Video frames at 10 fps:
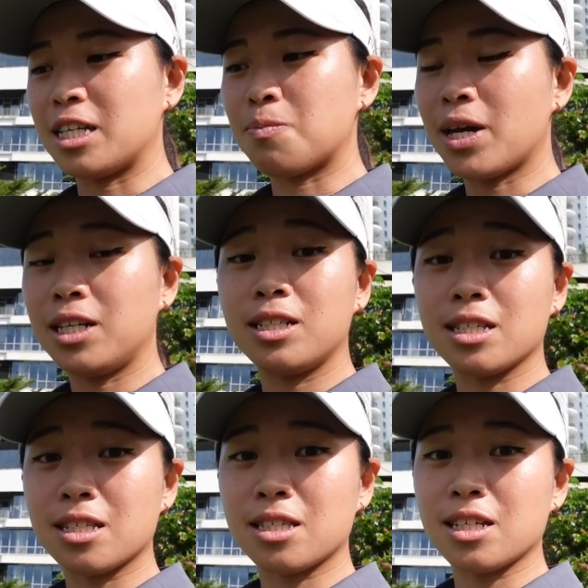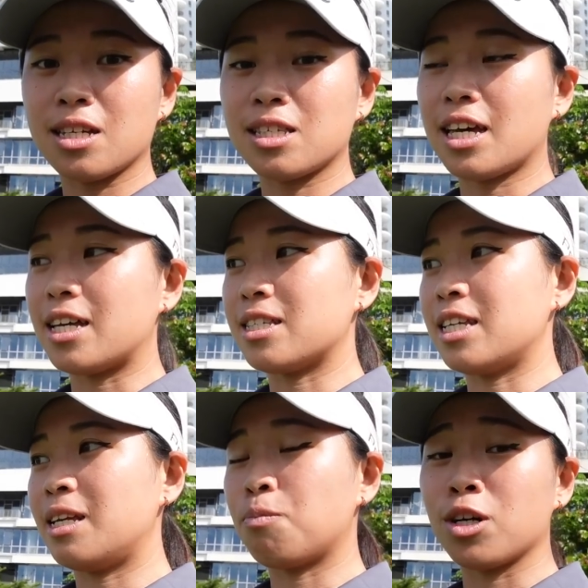as many distances as
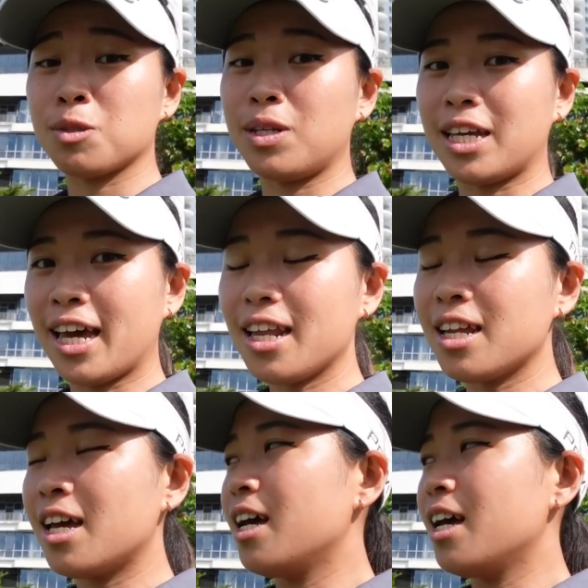it possibly can.